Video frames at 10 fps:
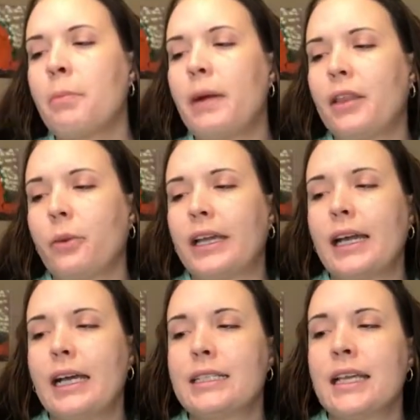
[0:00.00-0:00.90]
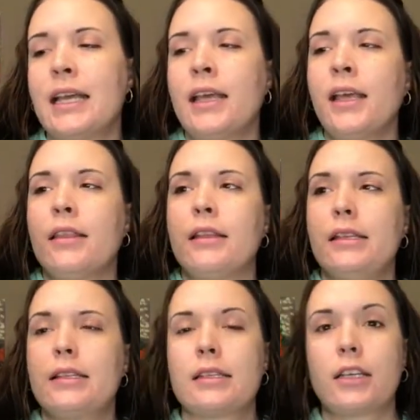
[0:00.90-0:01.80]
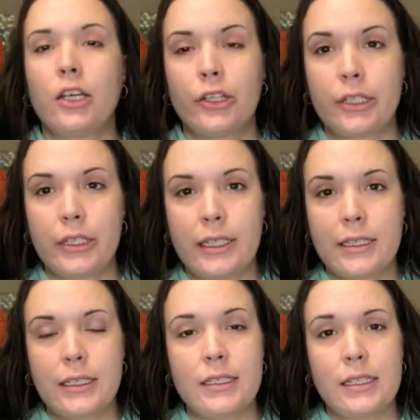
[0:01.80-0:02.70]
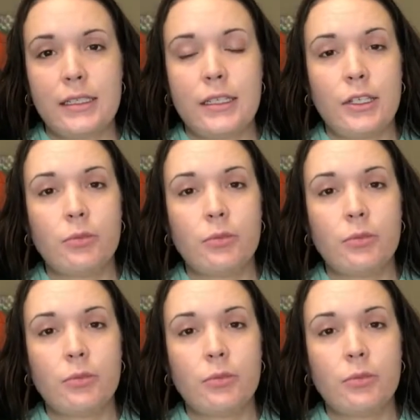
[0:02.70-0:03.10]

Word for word: By the way guys, this color correcting tinted